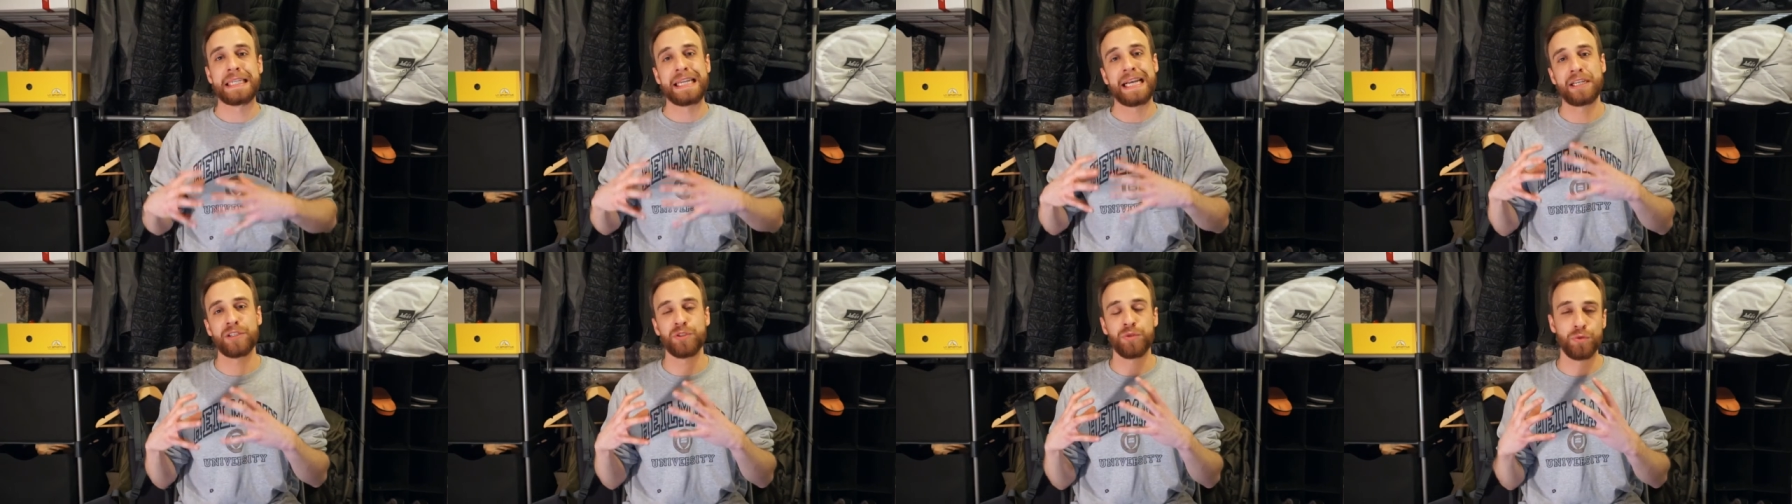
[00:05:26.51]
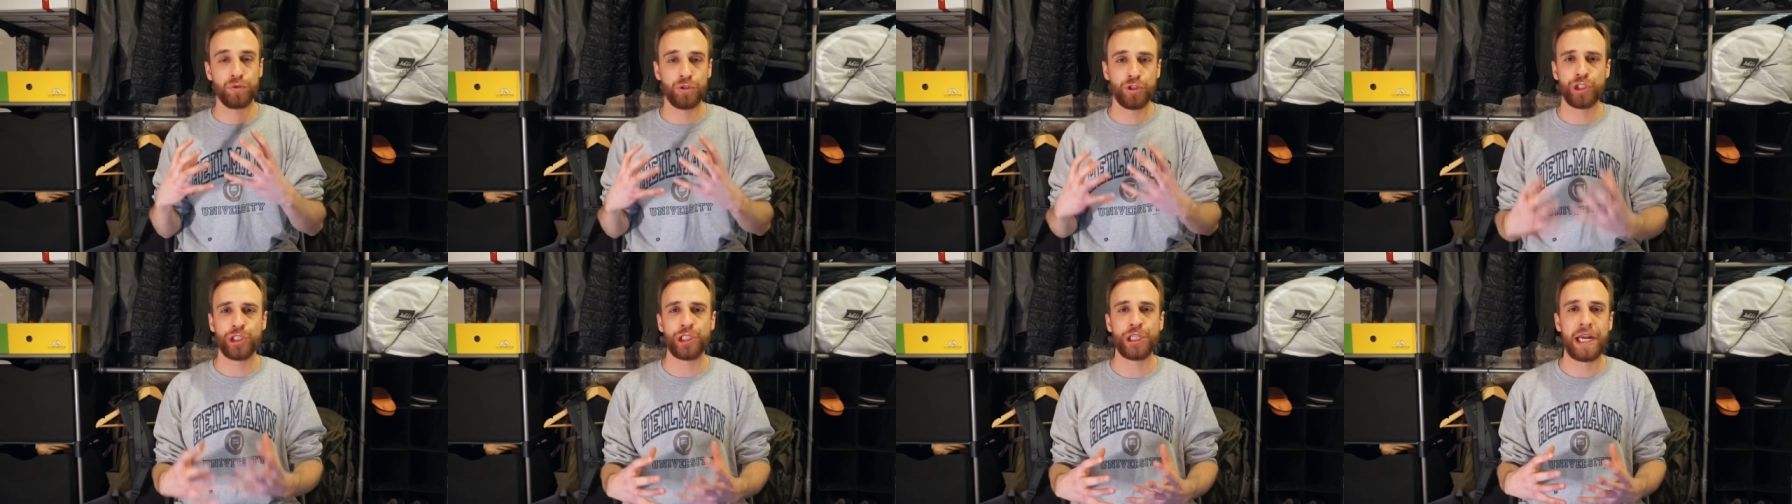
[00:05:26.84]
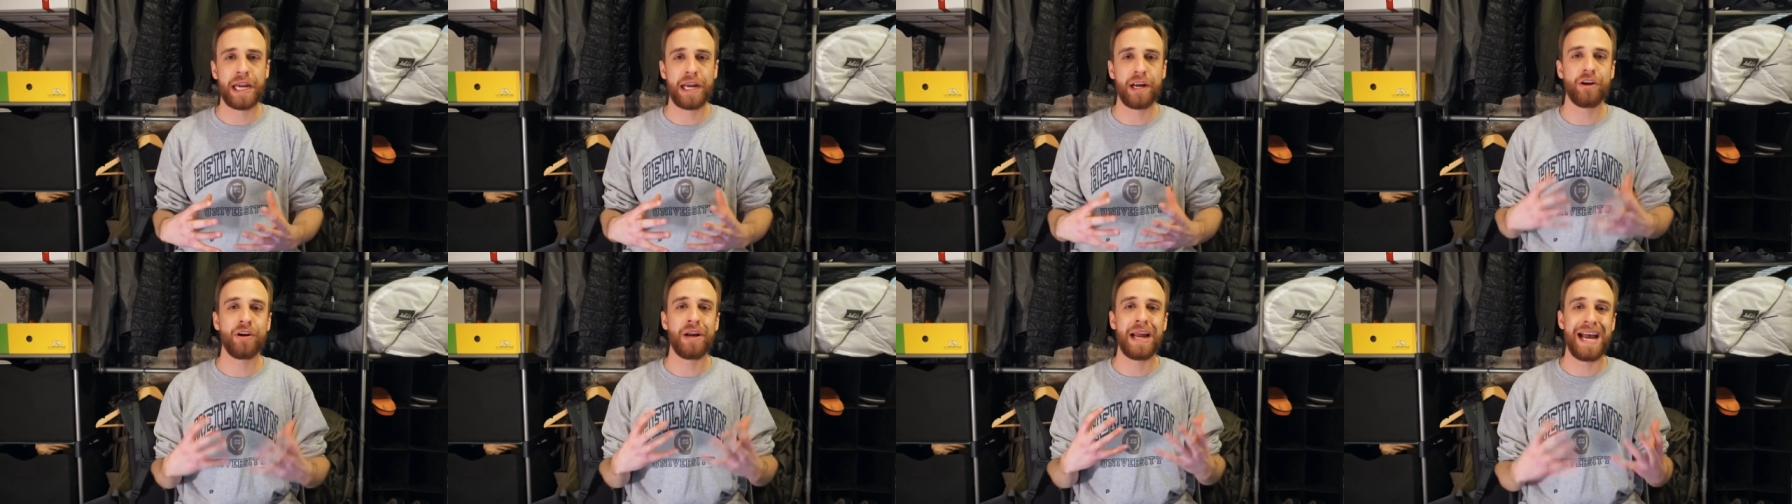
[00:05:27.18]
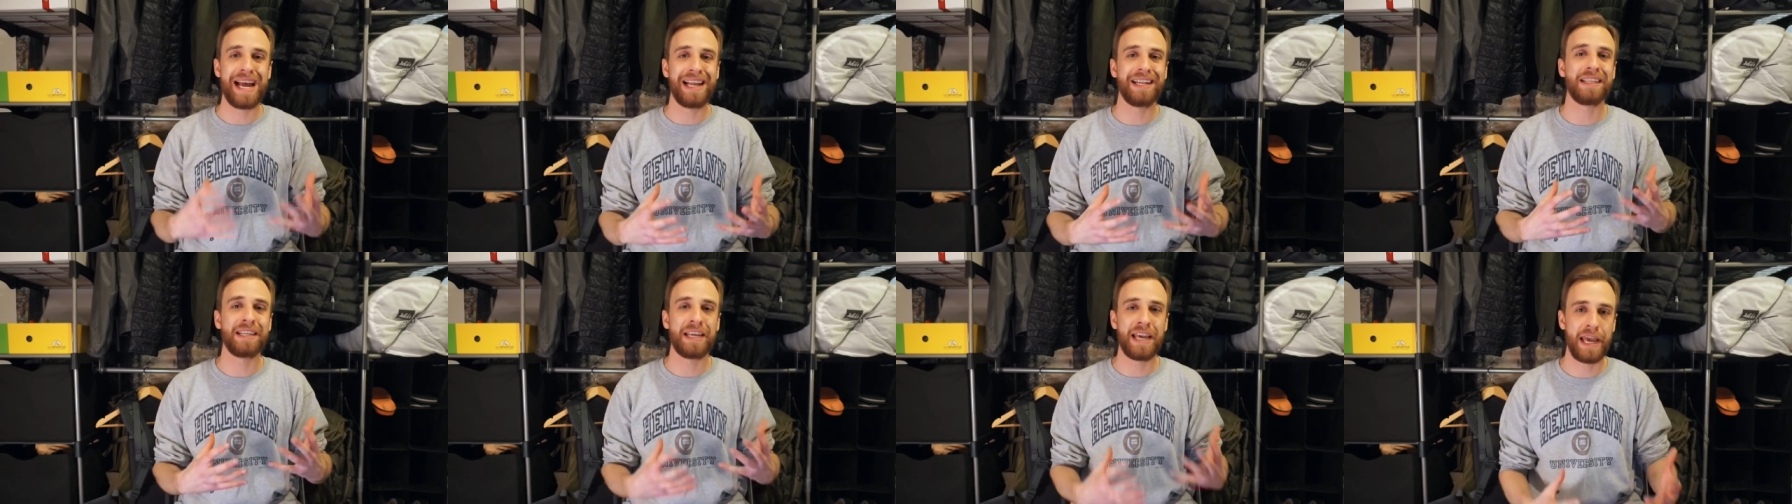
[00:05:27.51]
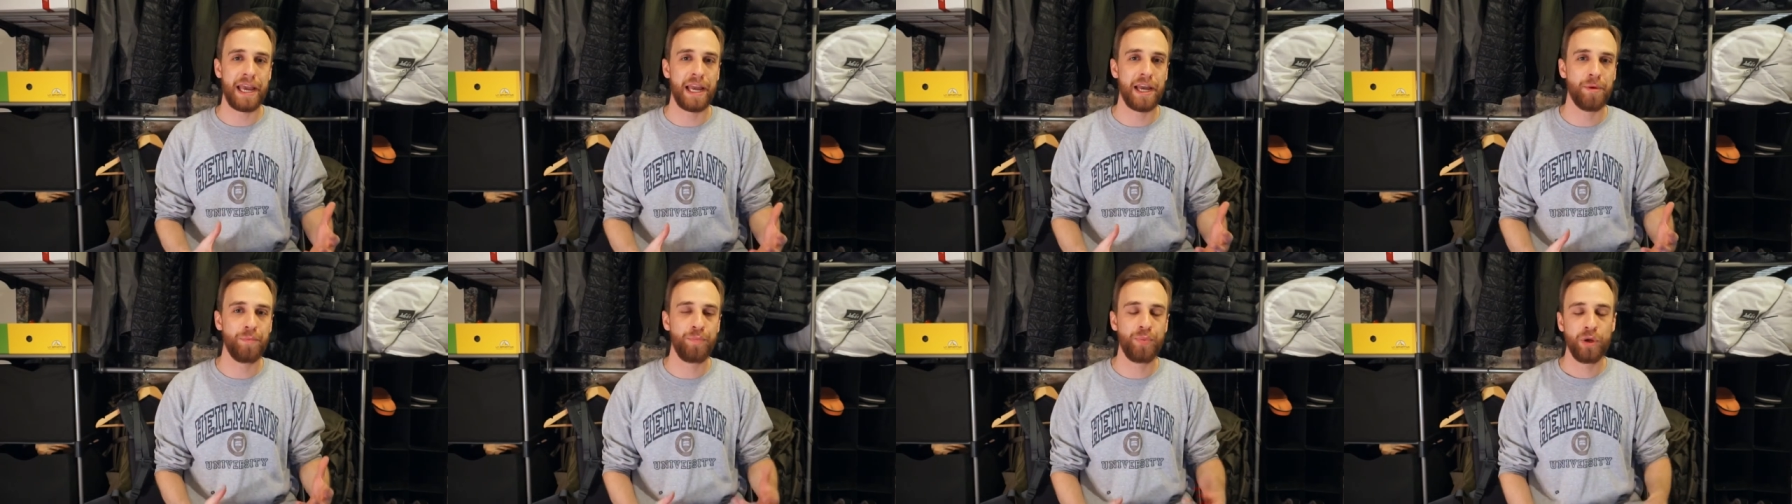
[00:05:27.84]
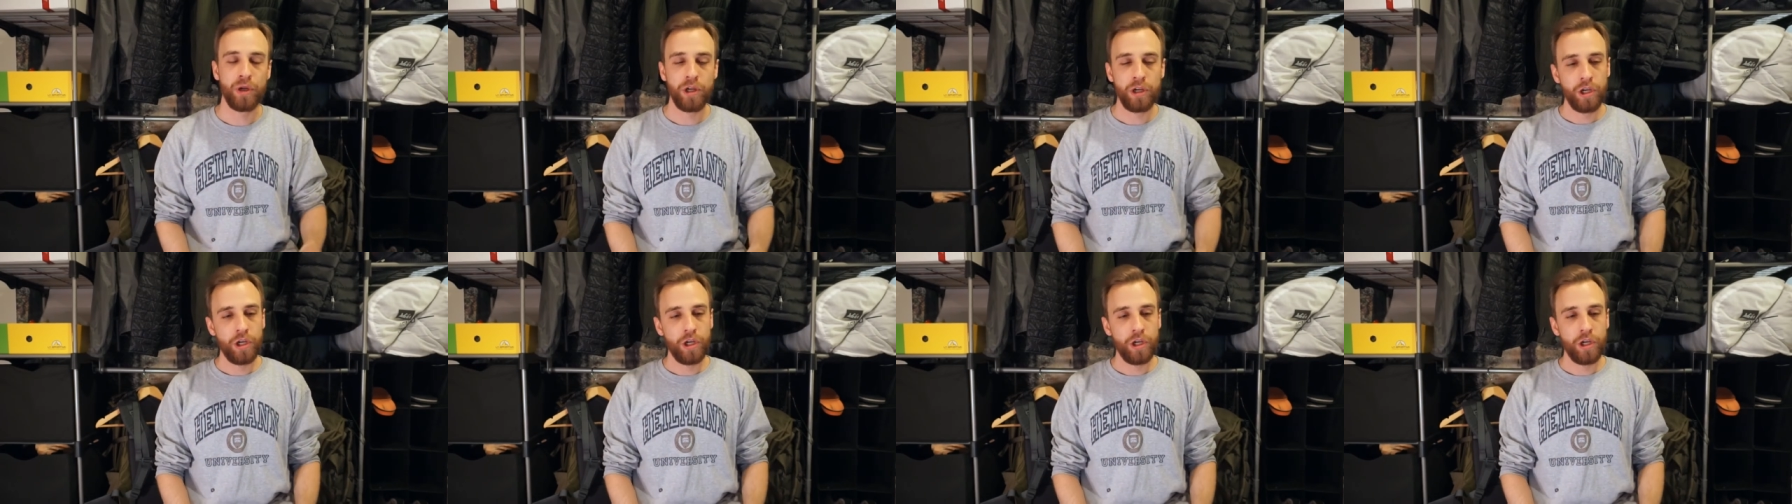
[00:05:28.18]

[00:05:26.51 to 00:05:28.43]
an actual chair at camp,